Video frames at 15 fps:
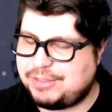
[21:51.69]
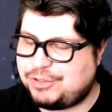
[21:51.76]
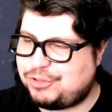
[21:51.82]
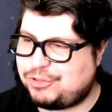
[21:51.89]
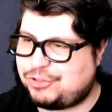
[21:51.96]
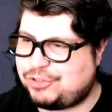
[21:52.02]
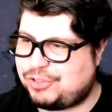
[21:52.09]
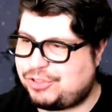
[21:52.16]

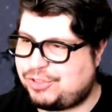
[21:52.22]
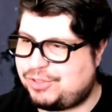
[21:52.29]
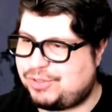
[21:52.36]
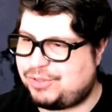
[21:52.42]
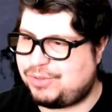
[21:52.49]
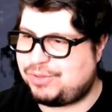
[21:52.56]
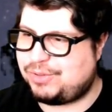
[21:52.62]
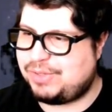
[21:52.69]

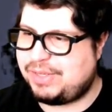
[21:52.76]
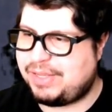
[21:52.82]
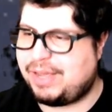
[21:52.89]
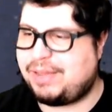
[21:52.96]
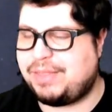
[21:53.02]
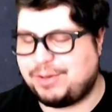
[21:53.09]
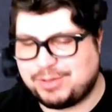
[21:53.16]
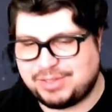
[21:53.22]
So, yeah,
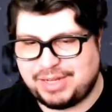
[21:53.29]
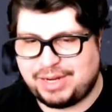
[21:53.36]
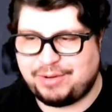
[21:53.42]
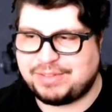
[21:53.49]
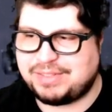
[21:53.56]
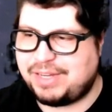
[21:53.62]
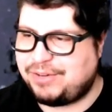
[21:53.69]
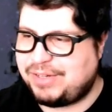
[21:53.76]
there's
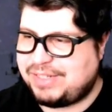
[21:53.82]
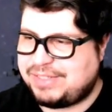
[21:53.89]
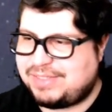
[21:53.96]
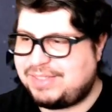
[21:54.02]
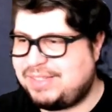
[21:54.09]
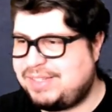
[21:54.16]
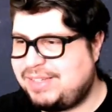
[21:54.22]
Cyrus. There it is.